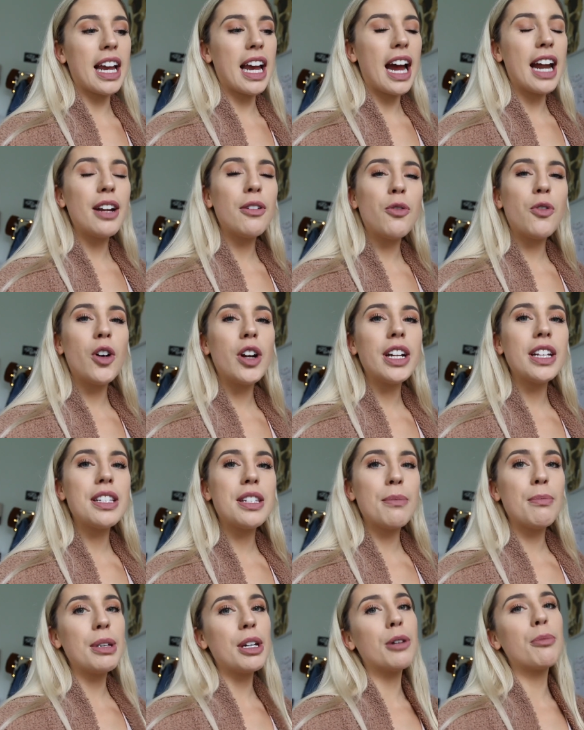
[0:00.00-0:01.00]
I kind of
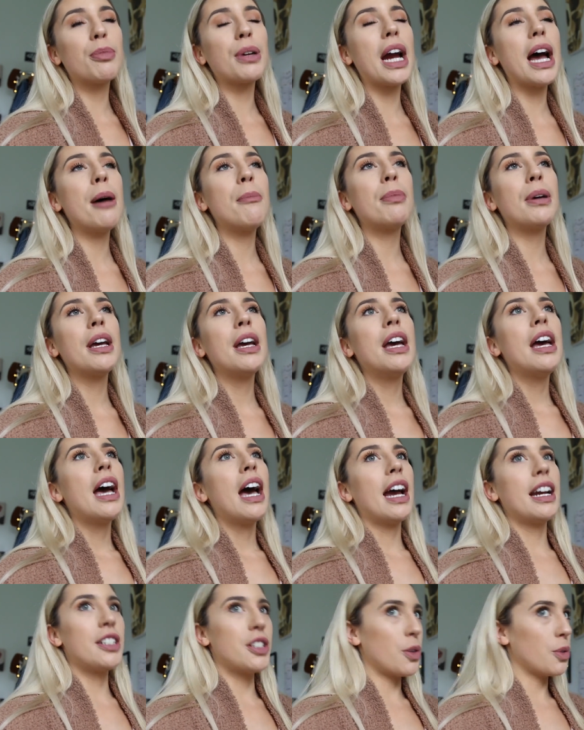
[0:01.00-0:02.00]
wanted to meal prep.
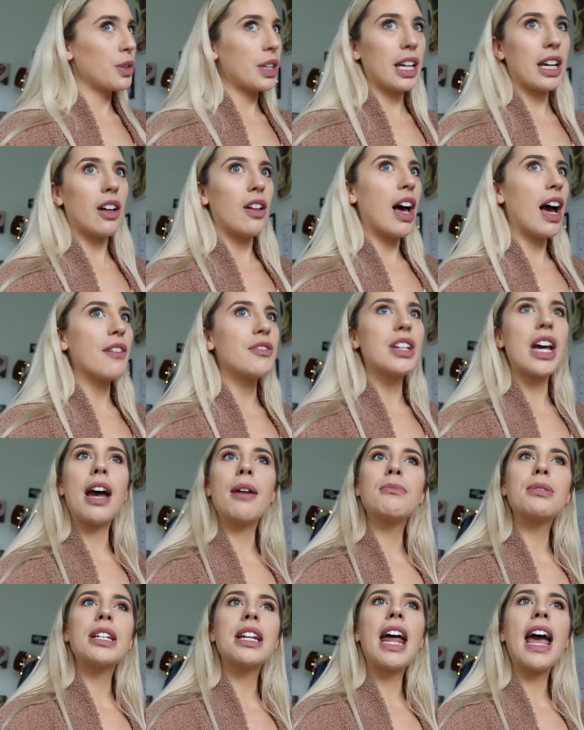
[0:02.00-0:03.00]
I don't think I'll have
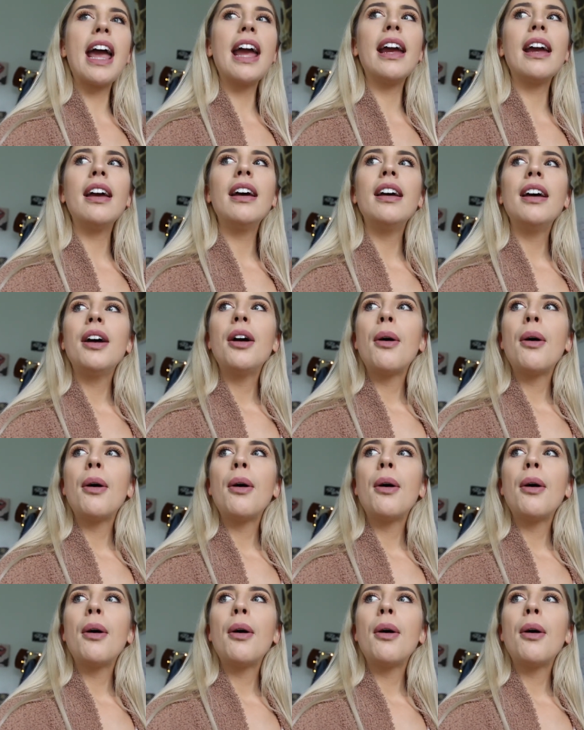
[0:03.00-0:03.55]
time today